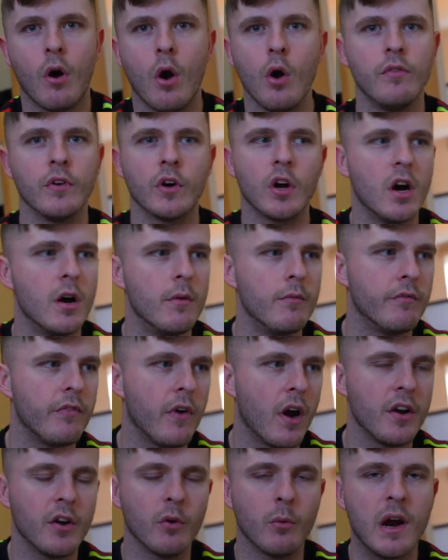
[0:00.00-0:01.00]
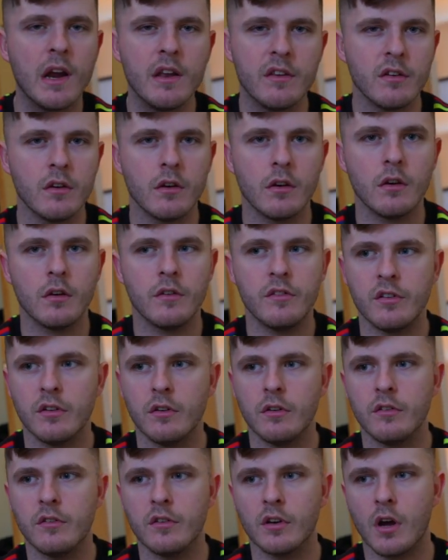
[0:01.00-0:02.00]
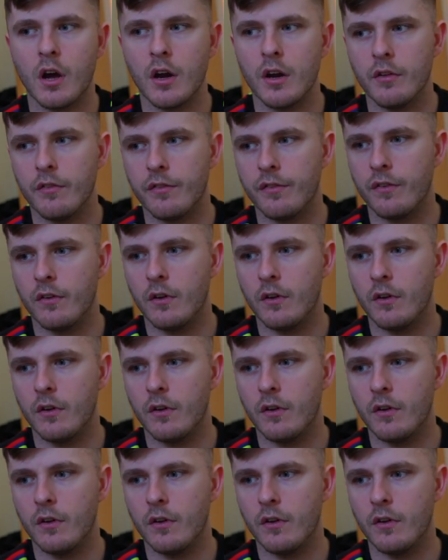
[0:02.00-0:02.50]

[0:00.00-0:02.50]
overcome, find a way to kind of